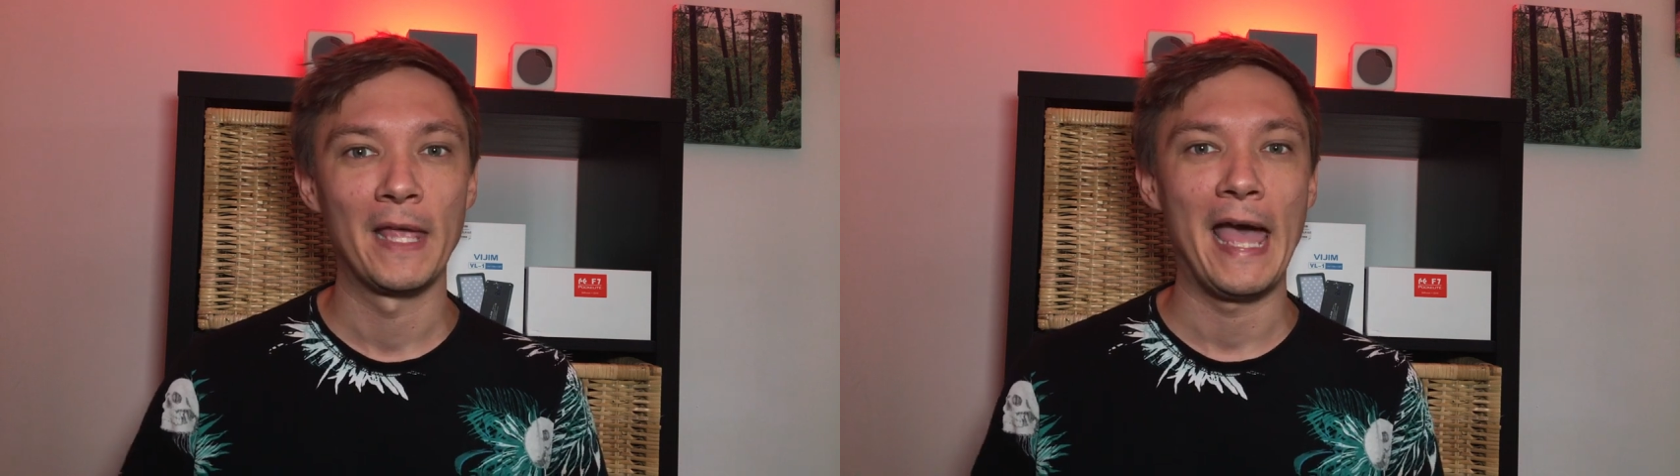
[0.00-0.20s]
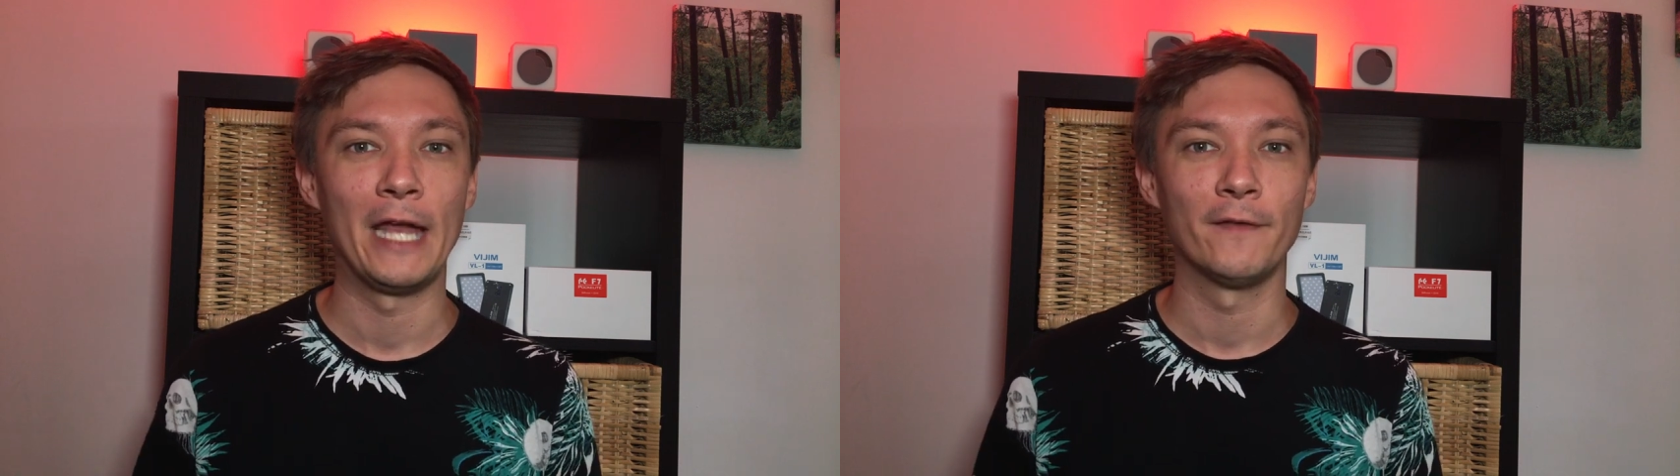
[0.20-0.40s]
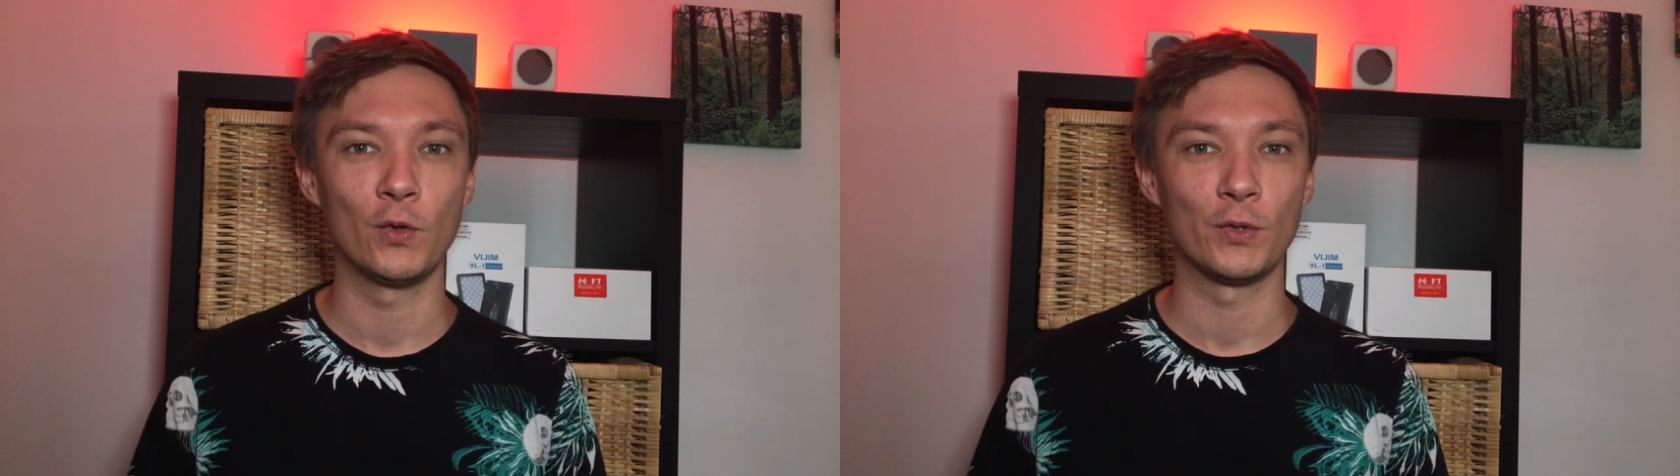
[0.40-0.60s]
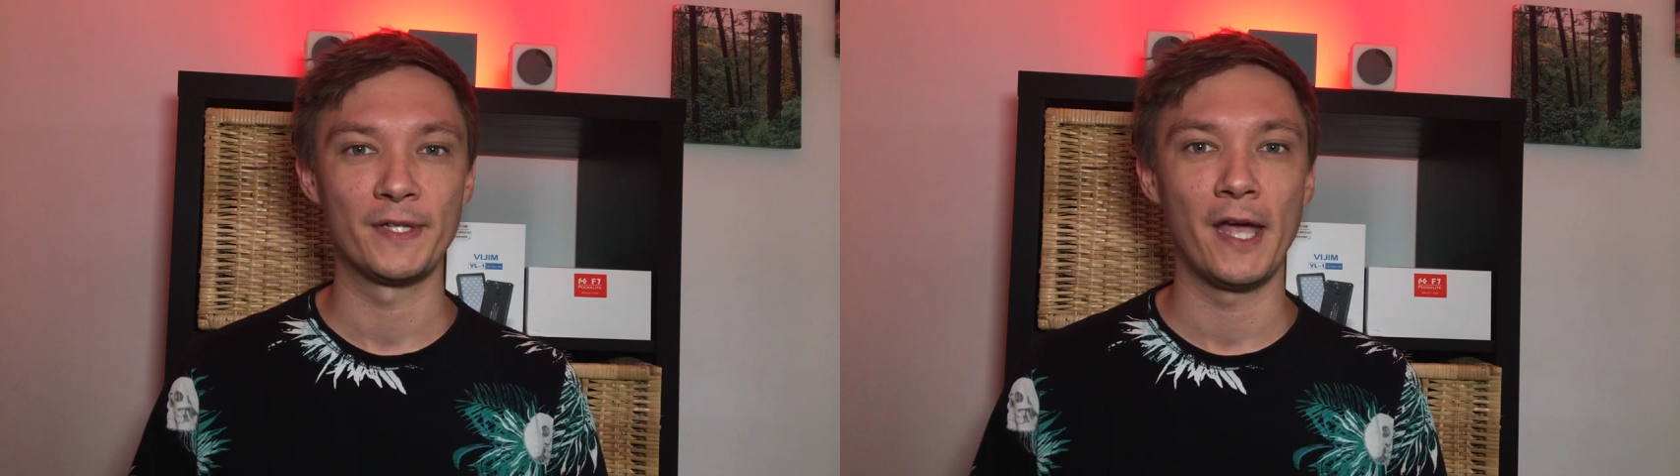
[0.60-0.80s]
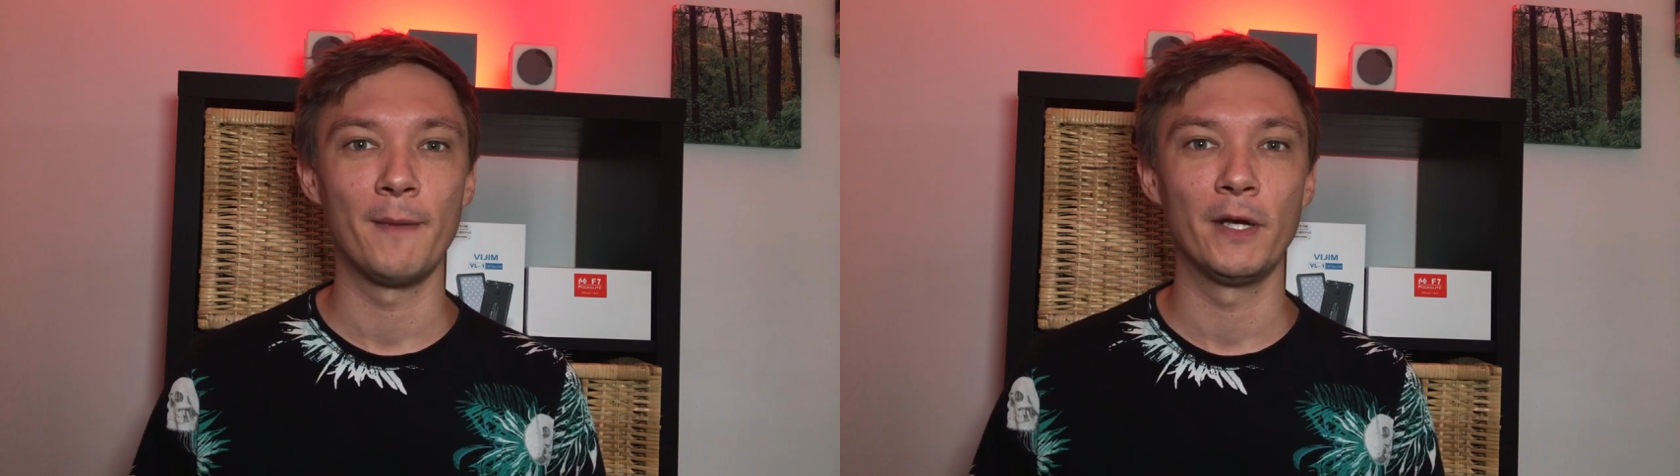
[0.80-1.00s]
And of course, I
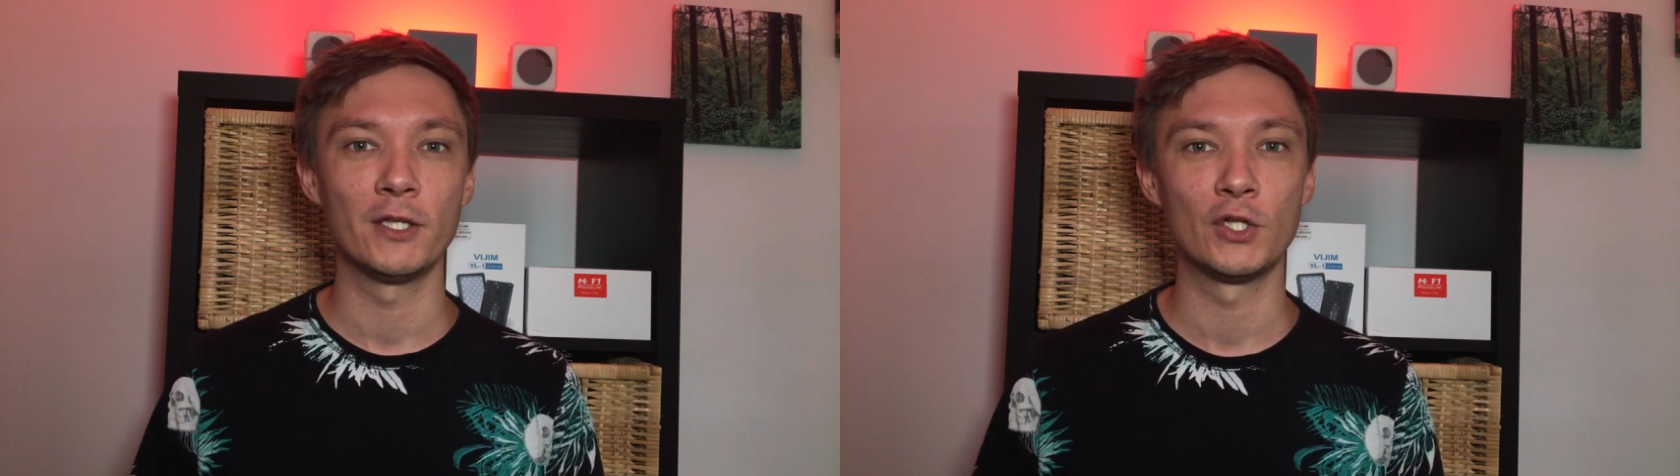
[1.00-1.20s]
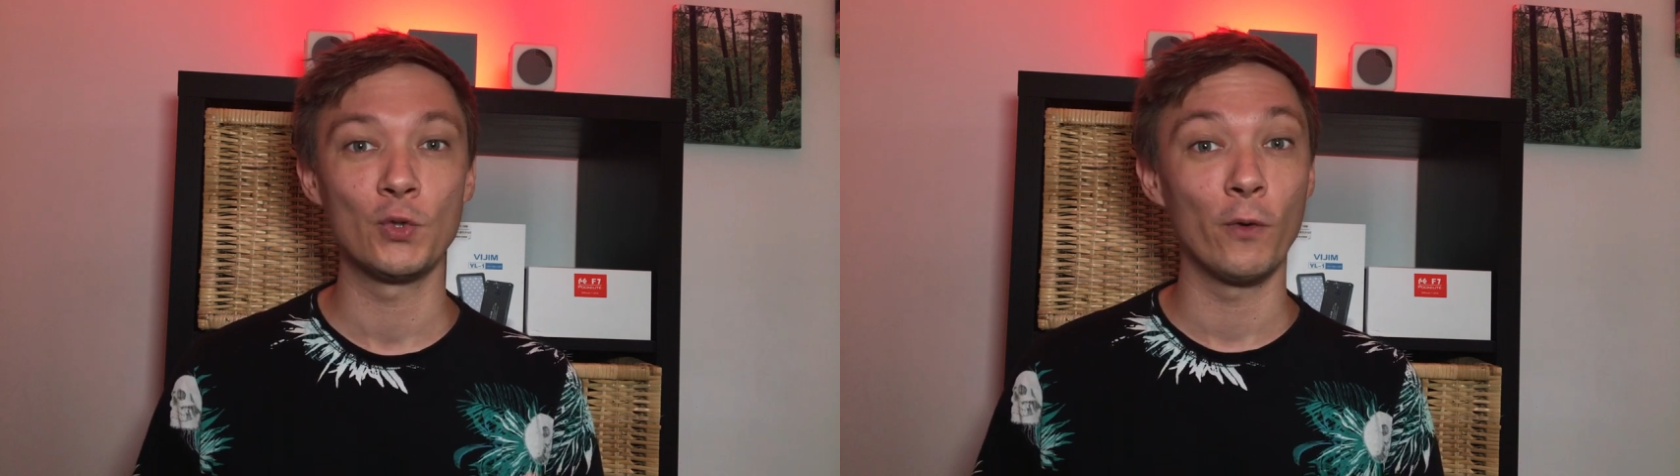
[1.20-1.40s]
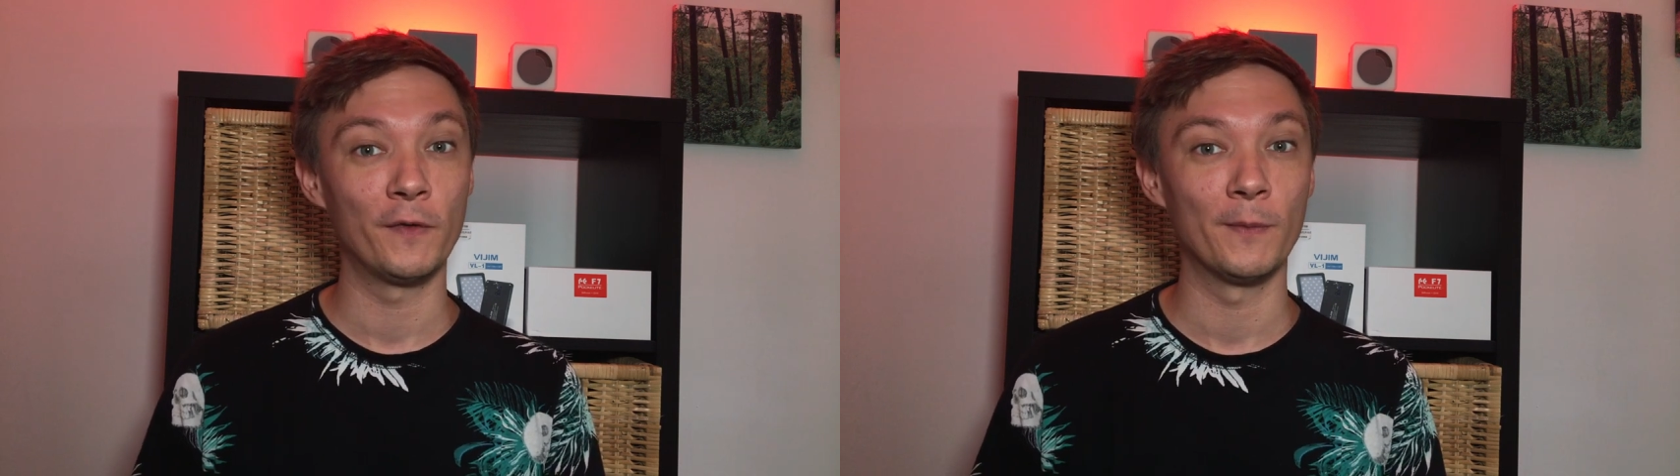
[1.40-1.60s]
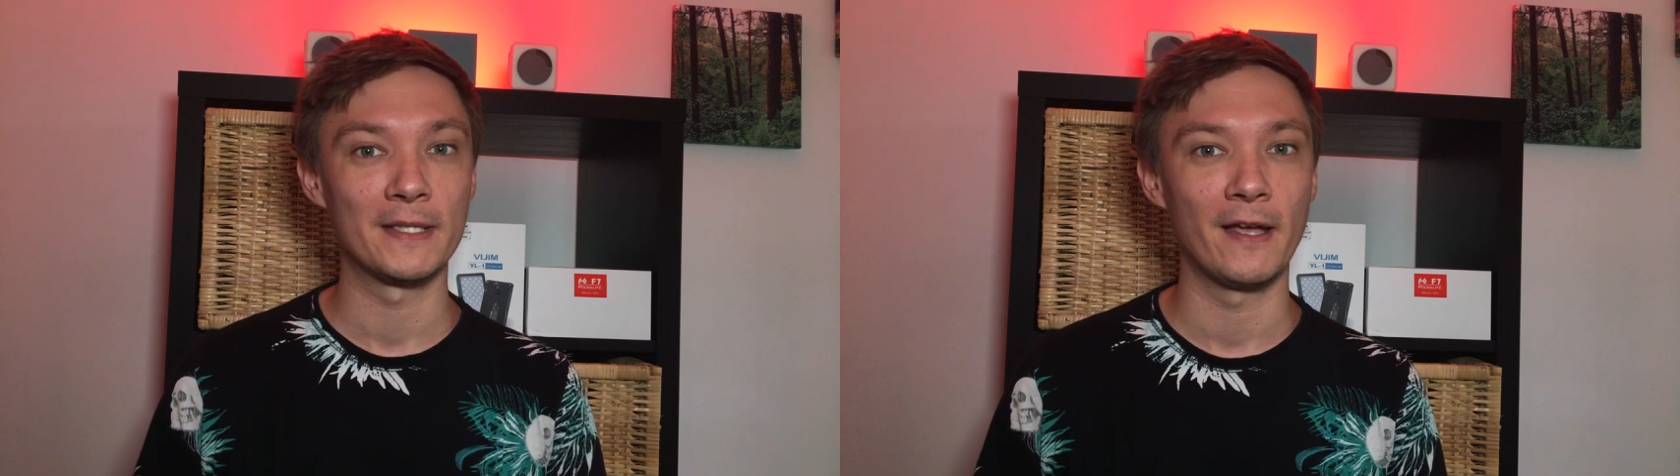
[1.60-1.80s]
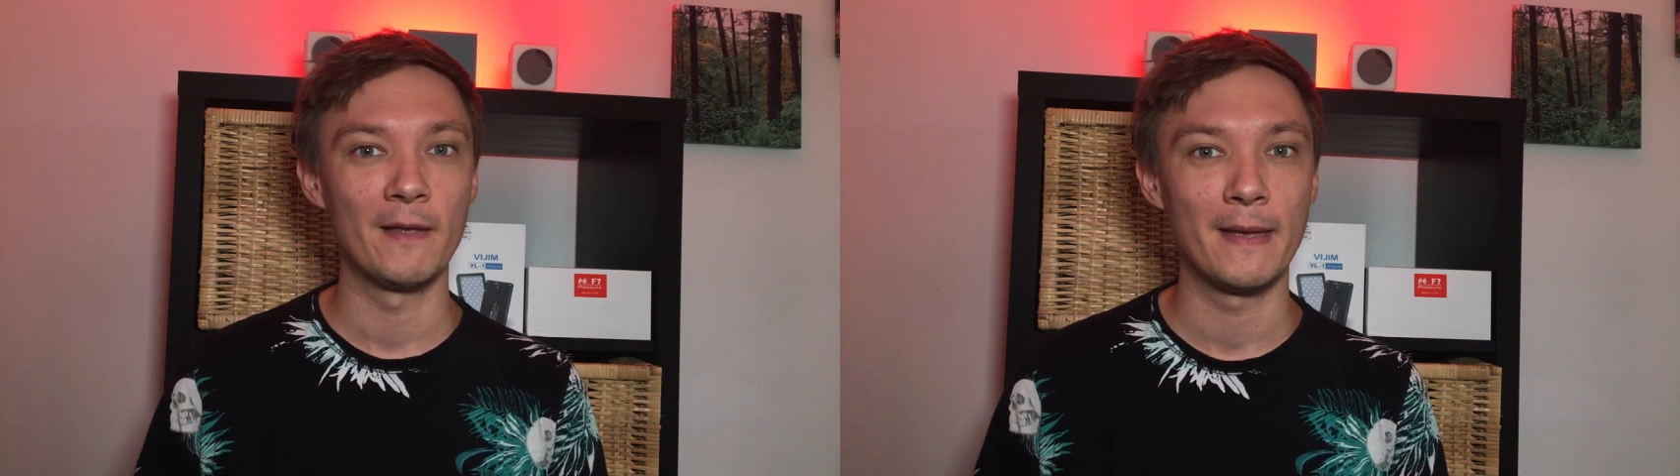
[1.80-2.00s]
upload the short films
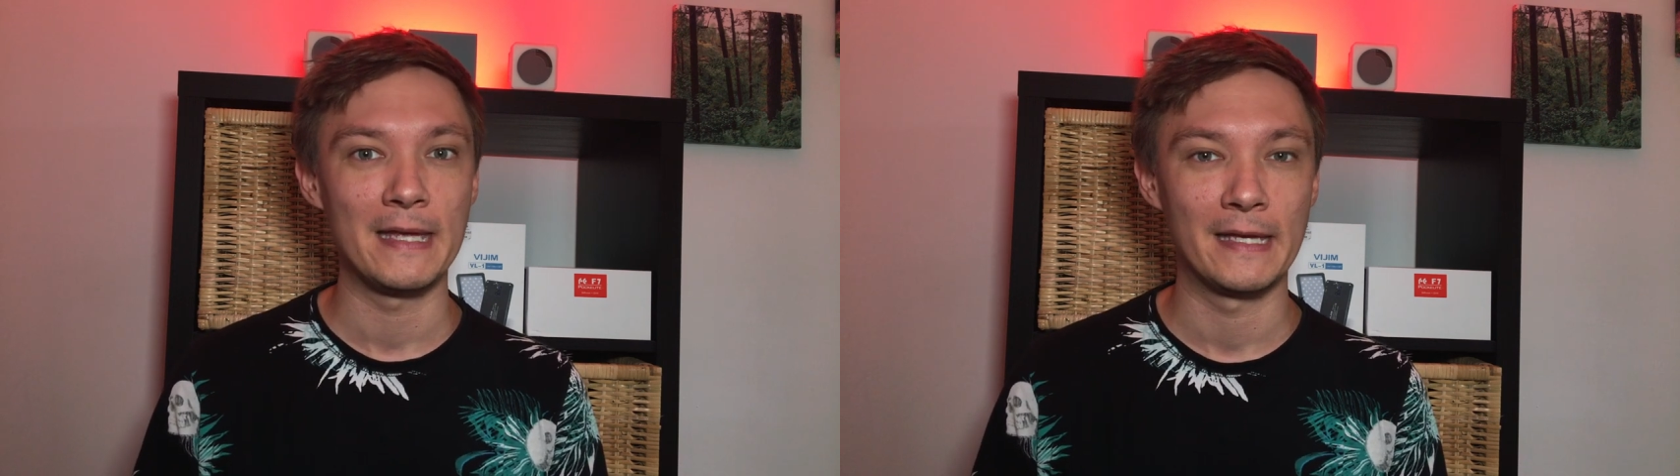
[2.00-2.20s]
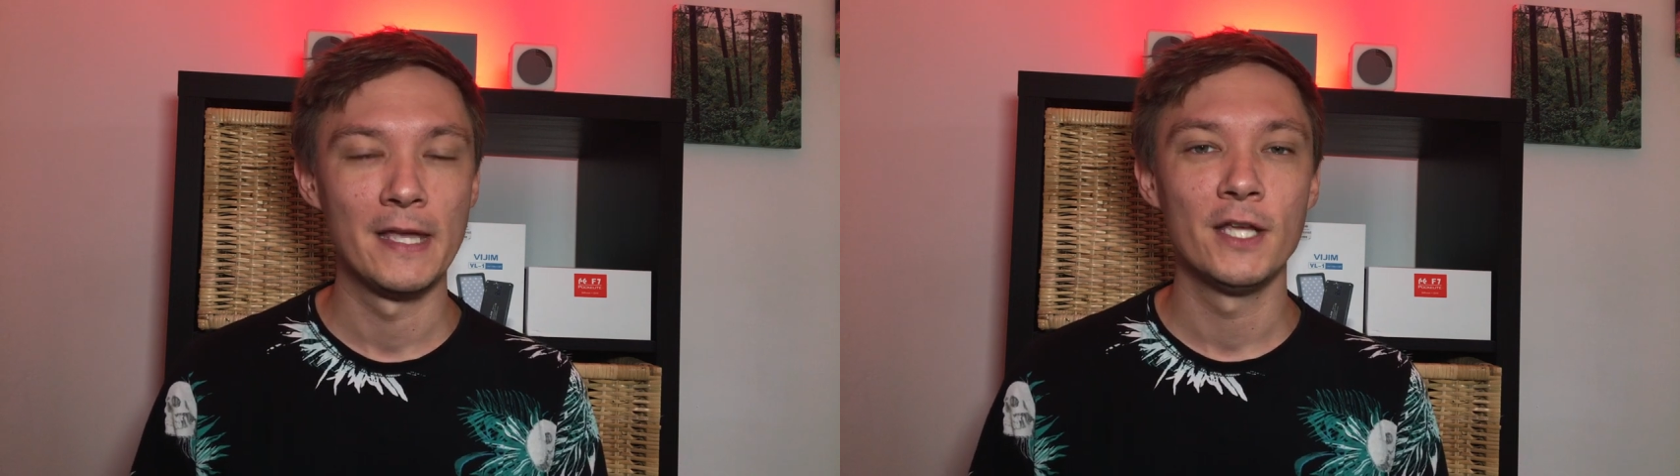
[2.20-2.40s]
that I make